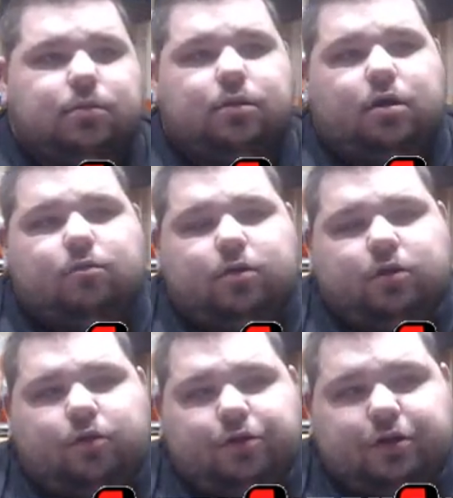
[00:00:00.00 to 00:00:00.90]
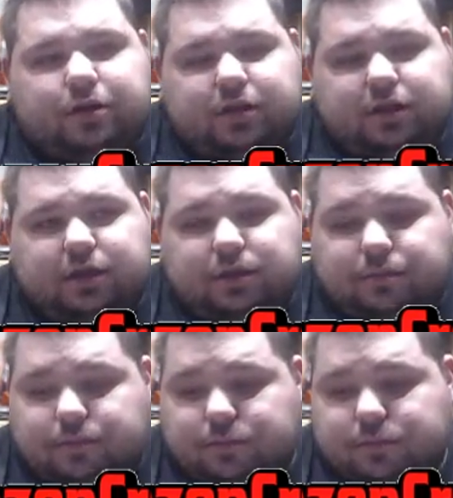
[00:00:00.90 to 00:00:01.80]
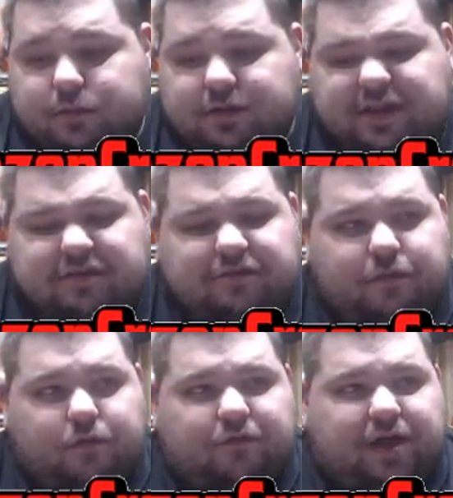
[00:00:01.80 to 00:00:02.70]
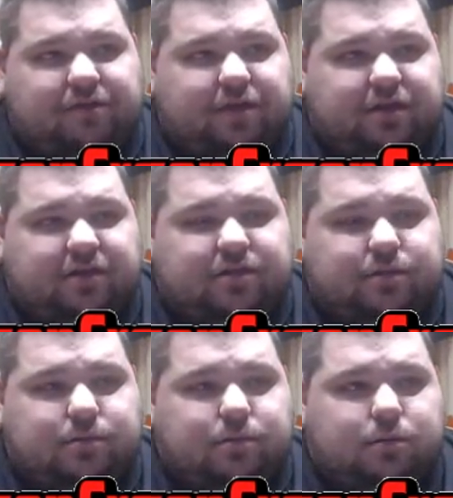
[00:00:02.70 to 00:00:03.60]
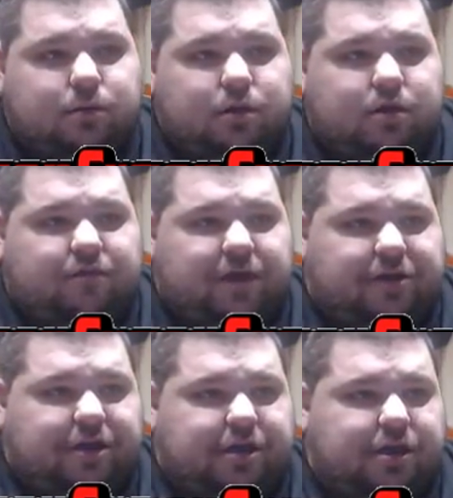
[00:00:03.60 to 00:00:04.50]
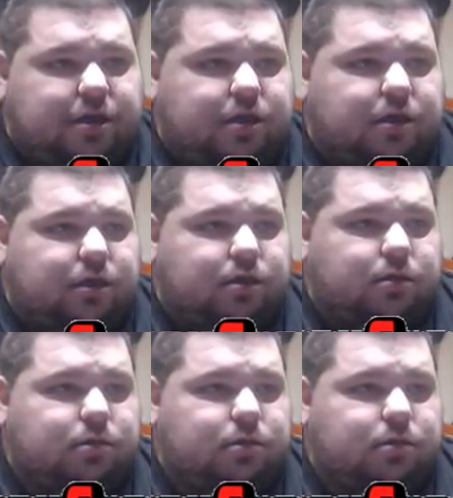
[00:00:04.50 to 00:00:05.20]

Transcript: On one corner and then kill him. Like 4 or 5 hits. Fairy.